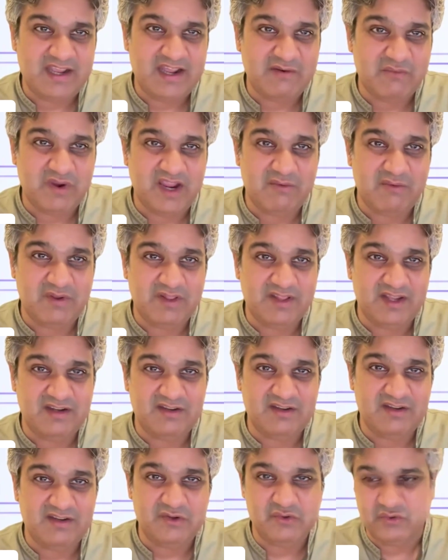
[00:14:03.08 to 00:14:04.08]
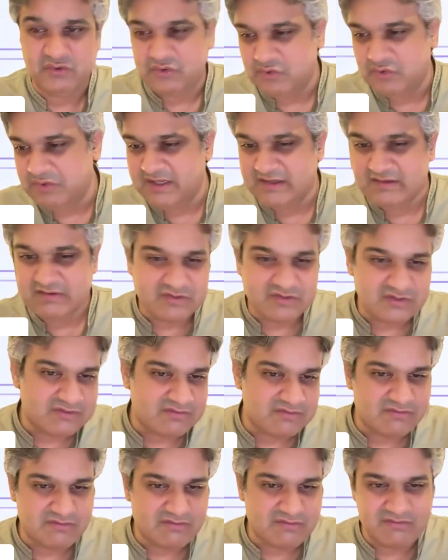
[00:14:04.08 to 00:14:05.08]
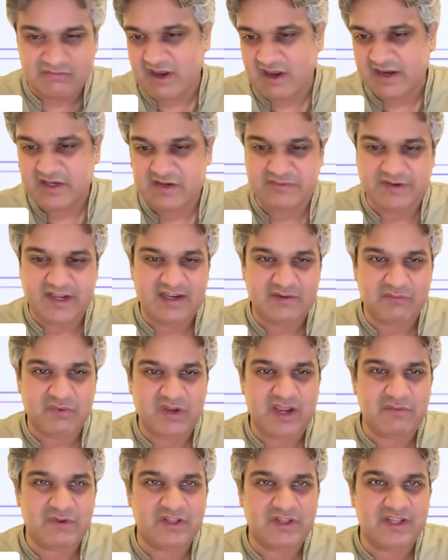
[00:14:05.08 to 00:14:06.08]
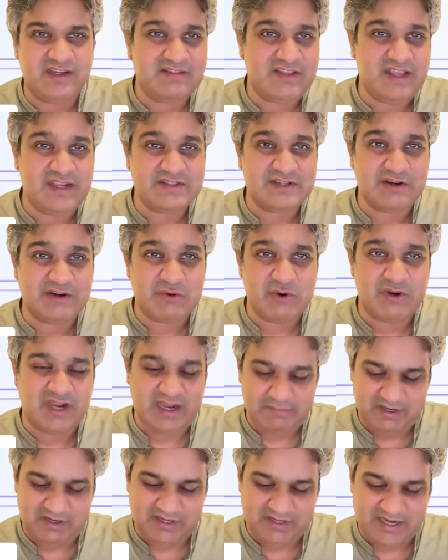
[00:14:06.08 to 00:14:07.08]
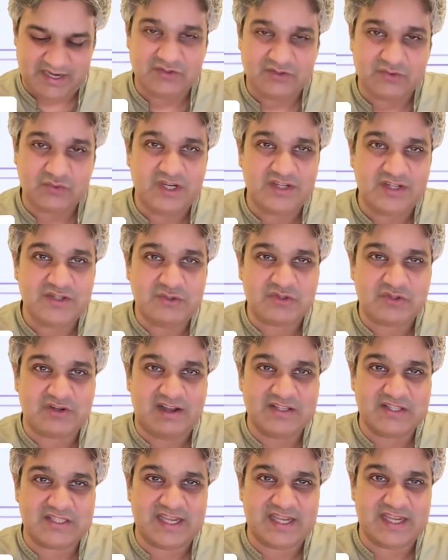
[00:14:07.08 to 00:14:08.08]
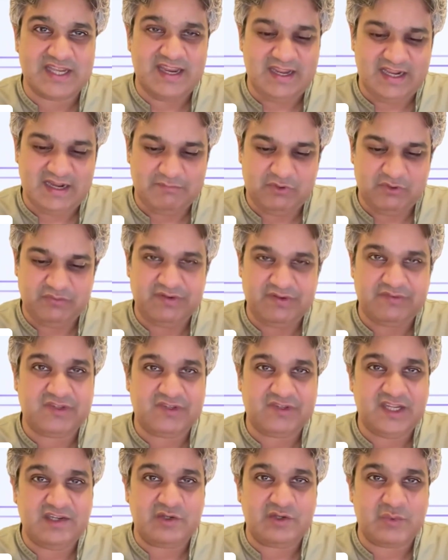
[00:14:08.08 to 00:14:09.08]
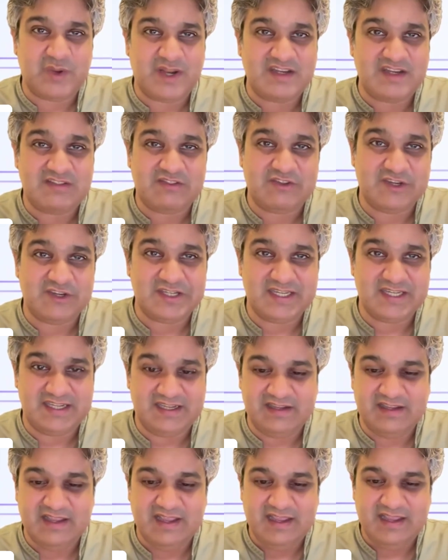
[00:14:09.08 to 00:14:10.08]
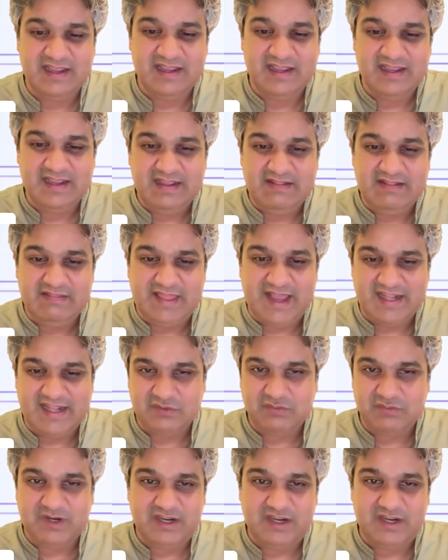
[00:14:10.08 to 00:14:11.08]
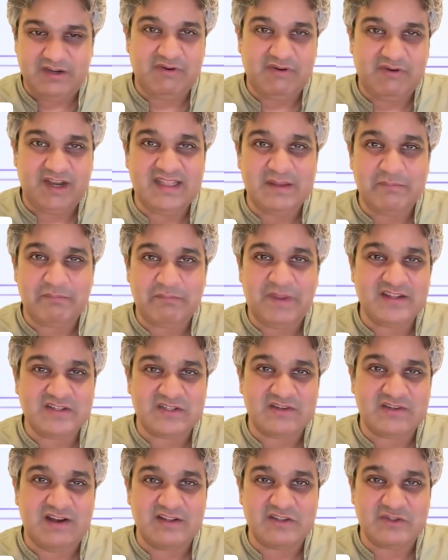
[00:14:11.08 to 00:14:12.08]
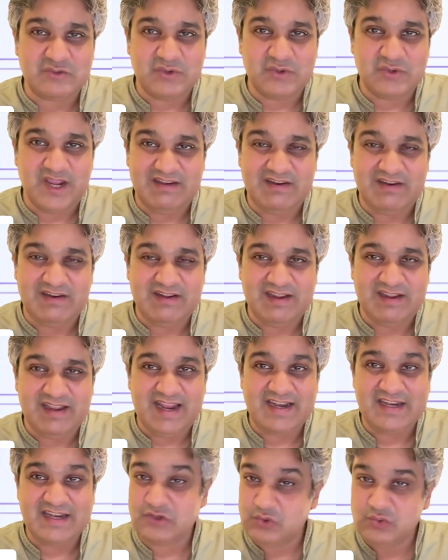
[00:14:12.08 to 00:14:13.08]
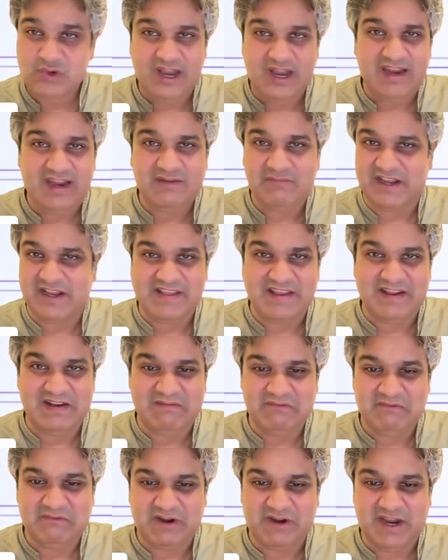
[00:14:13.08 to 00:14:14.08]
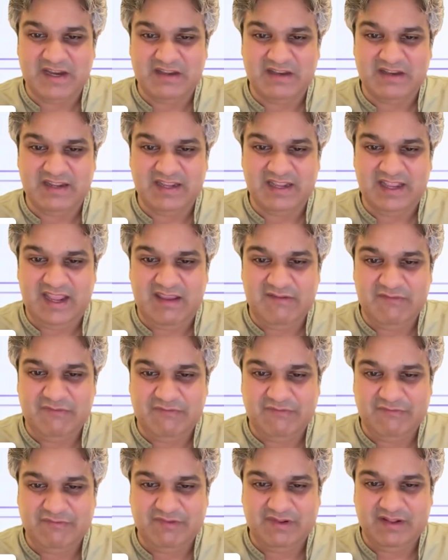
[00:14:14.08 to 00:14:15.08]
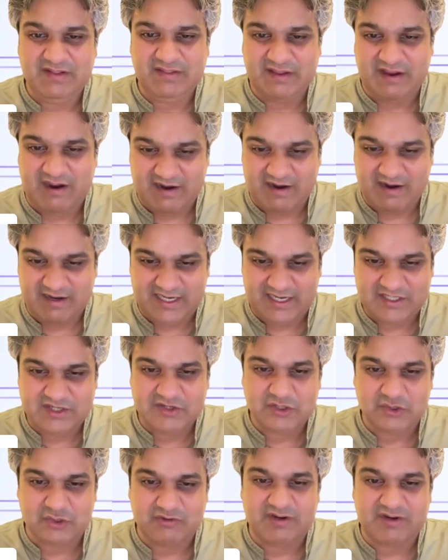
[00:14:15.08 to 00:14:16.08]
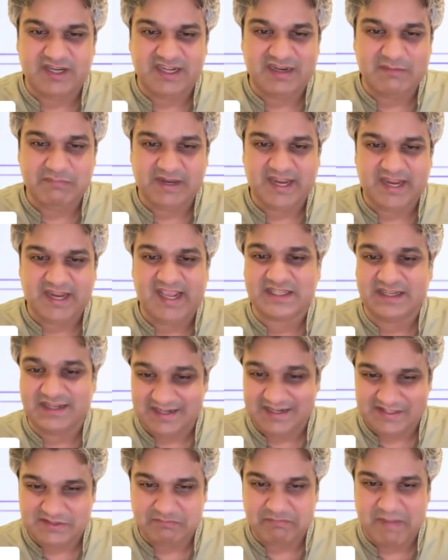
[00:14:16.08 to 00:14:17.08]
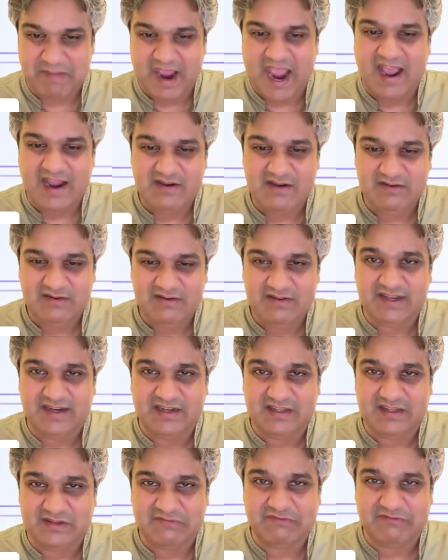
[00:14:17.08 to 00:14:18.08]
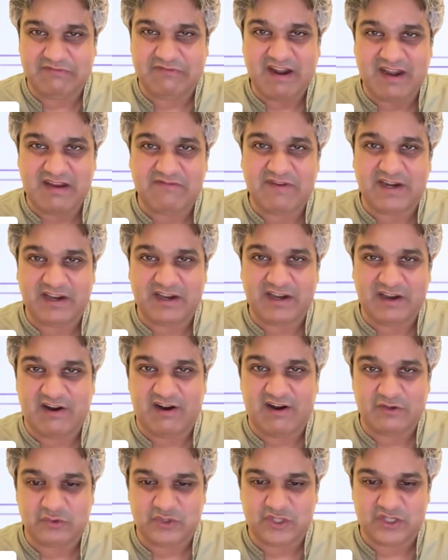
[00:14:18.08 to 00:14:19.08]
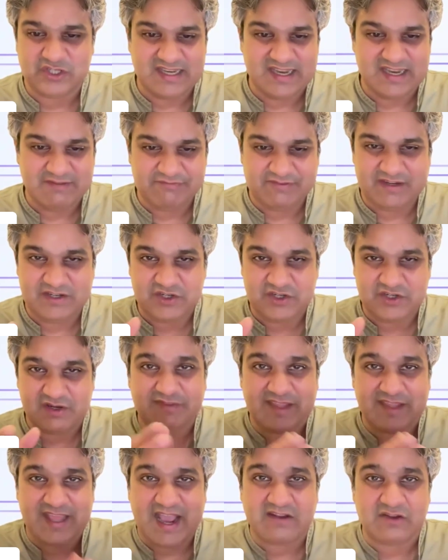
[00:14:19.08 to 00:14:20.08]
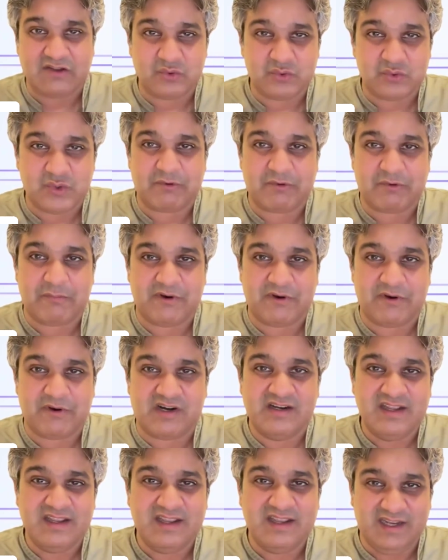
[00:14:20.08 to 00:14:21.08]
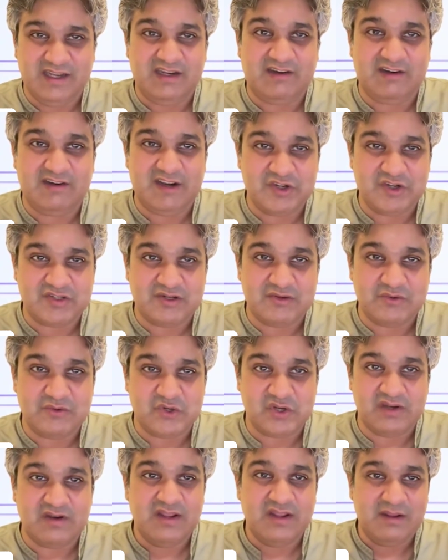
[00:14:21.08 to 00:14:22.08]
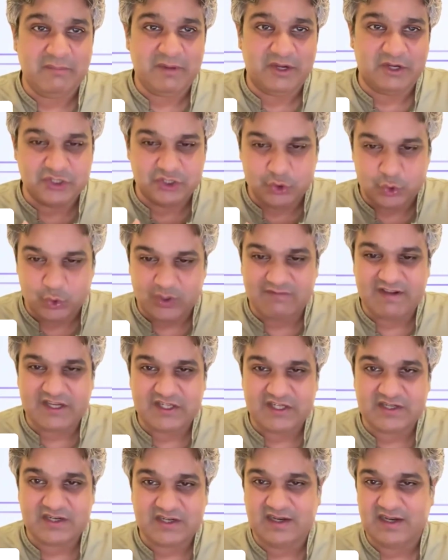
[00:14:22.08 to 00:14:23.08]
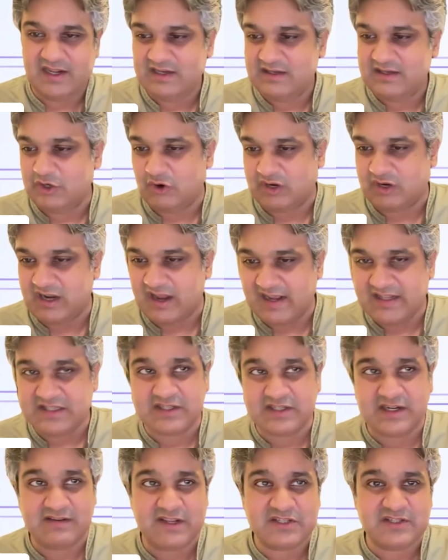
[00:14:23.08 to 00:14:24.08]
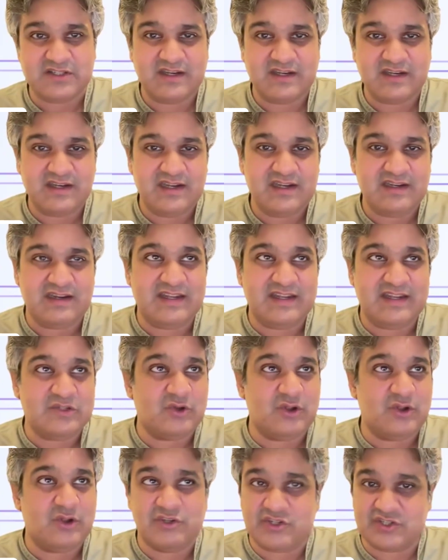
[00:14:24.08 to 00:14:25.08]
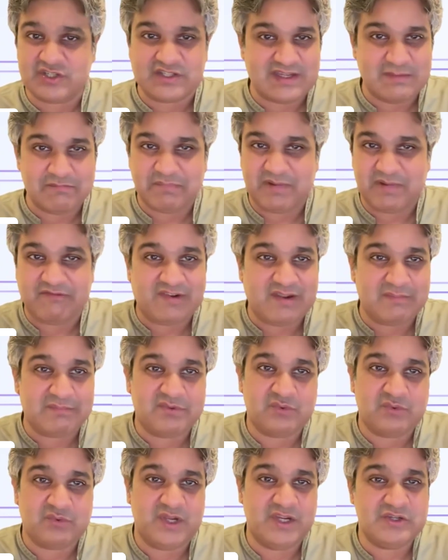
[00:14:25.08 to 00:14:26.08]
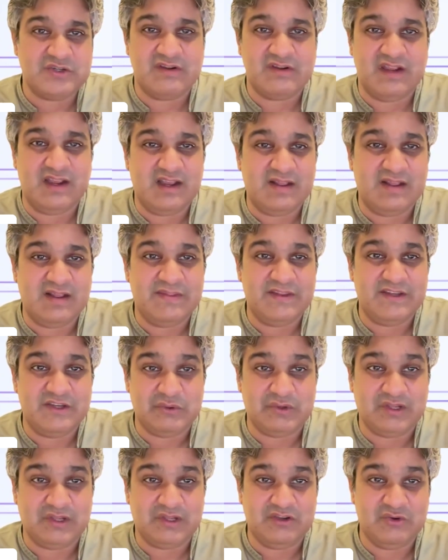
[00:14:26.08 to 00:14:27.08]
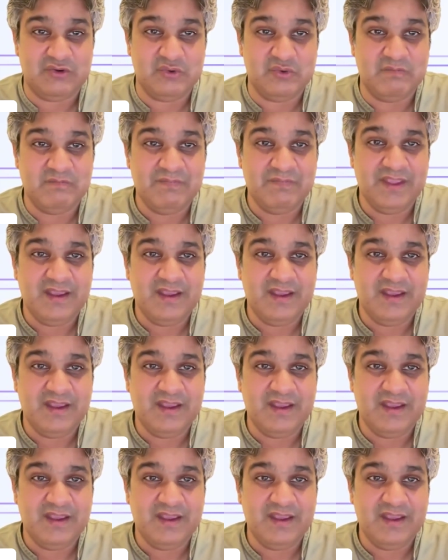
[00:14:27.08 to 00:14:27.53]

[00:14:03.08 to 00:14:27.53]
get away with it. You will kind of get away with it and things are okay. But as soon as you start scaling up to 15, 20, 30, that's when it really the pain starts to hit. And it's too late by then, right? If the architecture is already in place and it is bad, then it's very, very hard to just lift and shift that to a proper integration solution because you're invested in it, your clients are invested in it, and it's not just a simple flip switch that you can do.